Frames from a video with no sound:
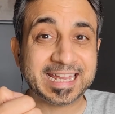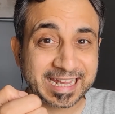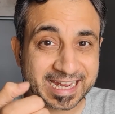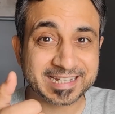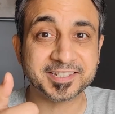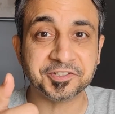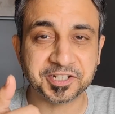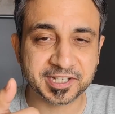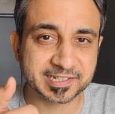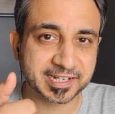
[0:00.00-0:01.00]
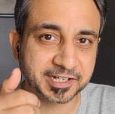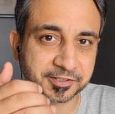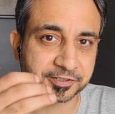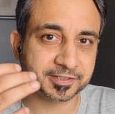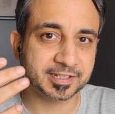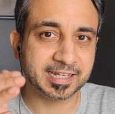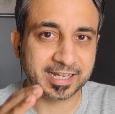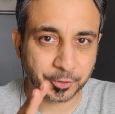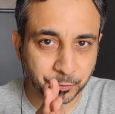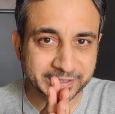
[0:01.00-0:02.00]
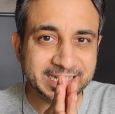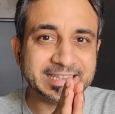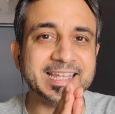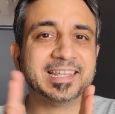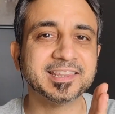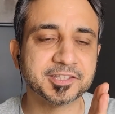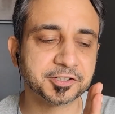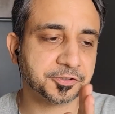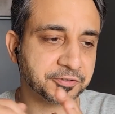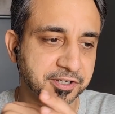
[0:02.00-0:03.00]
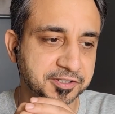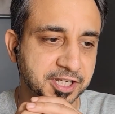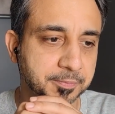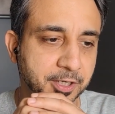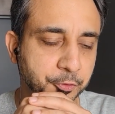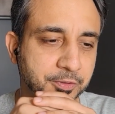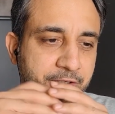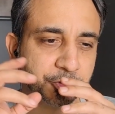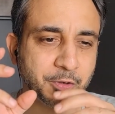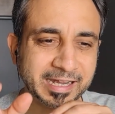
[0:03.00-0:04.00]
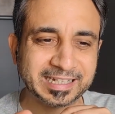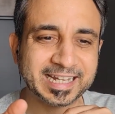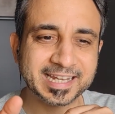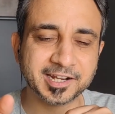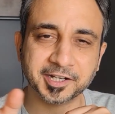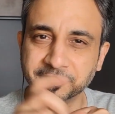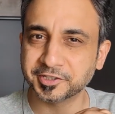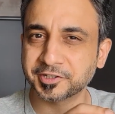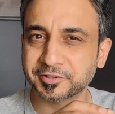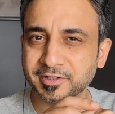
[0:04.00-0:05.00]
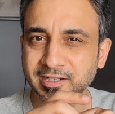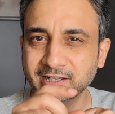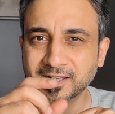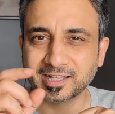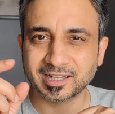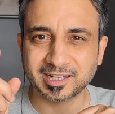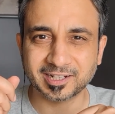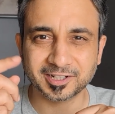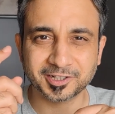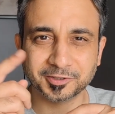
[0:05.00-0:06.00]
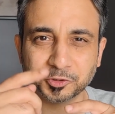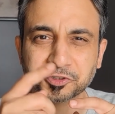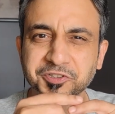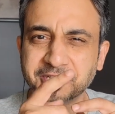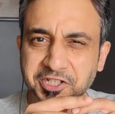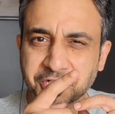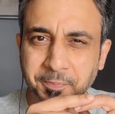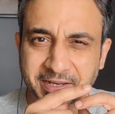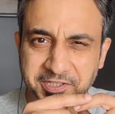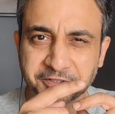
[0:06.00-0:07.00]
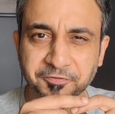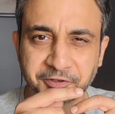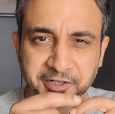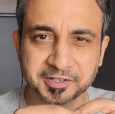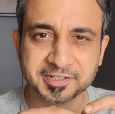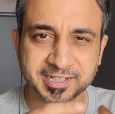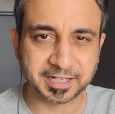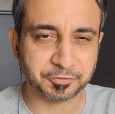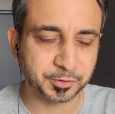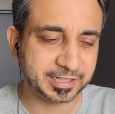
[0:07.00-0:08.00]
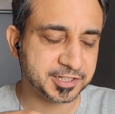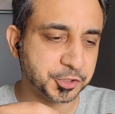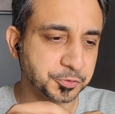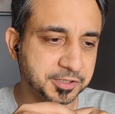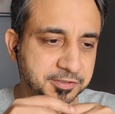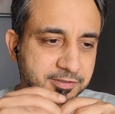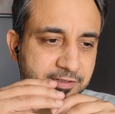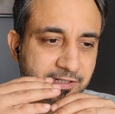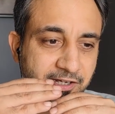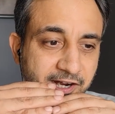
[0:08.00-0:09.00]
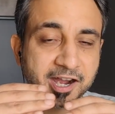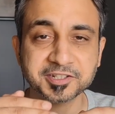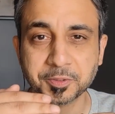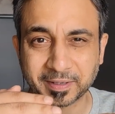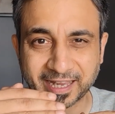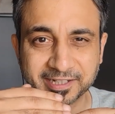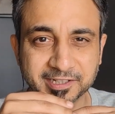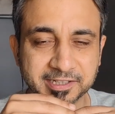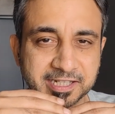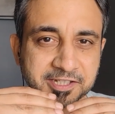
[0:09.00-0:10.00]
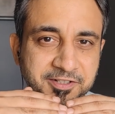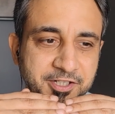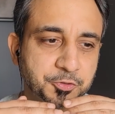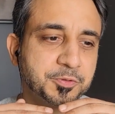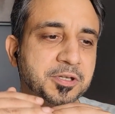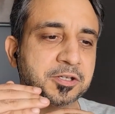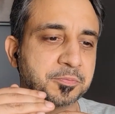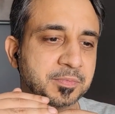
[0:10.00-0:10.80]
engage the GT sliders, only then the triggers come out. So unlike other the touch capacitive triggers that everyone else uses, ours are mechanical keys, right? So it